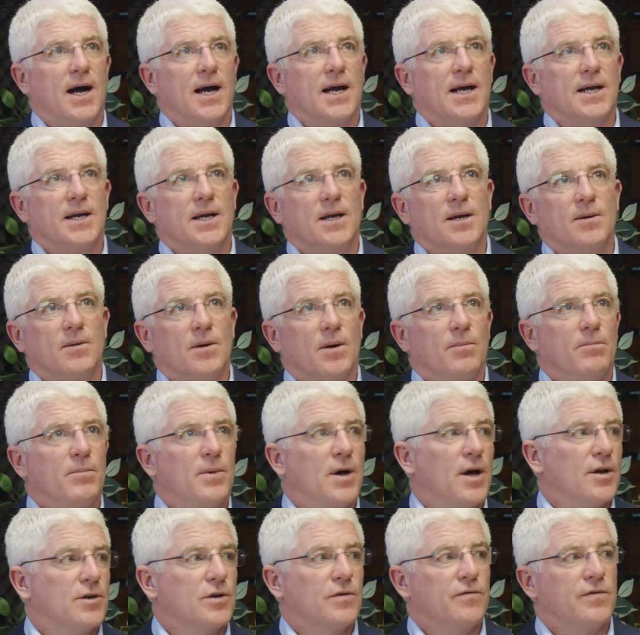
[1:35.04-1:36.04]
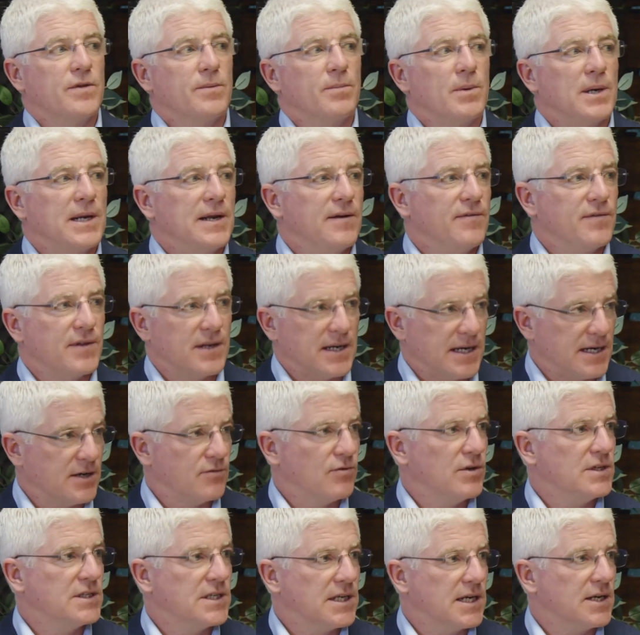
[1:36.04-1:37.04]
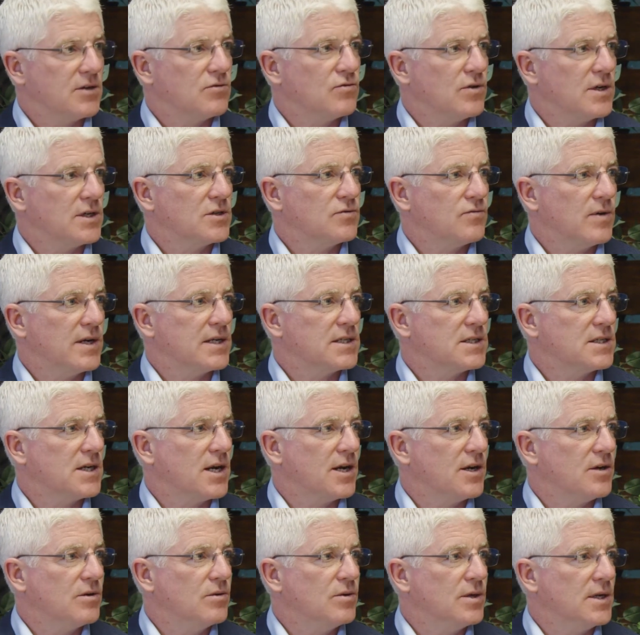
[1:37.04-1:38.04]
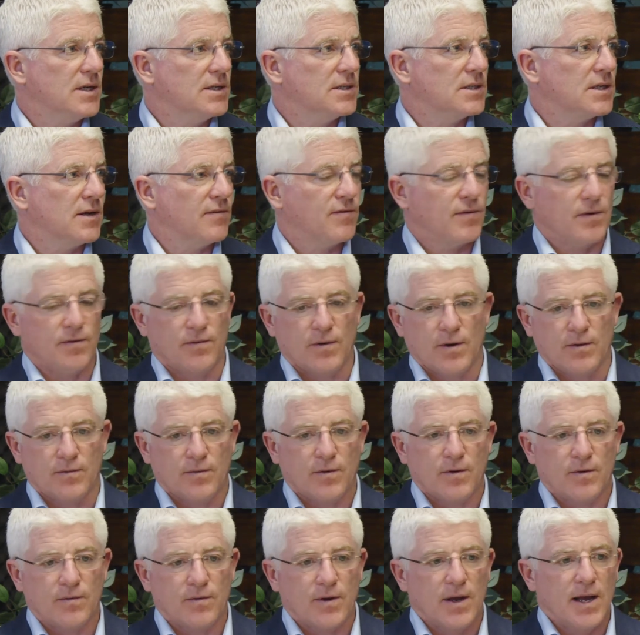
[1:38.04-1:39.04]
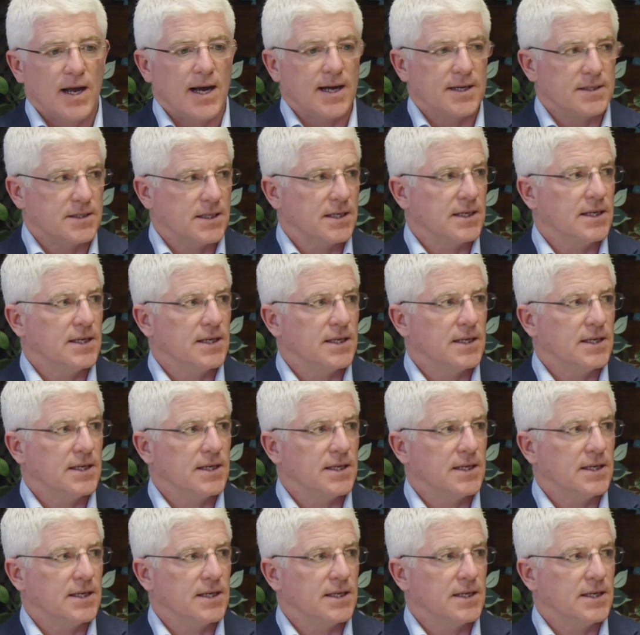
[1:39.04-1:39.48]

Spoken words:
am not of the belief that increasing interest rates now is, if as the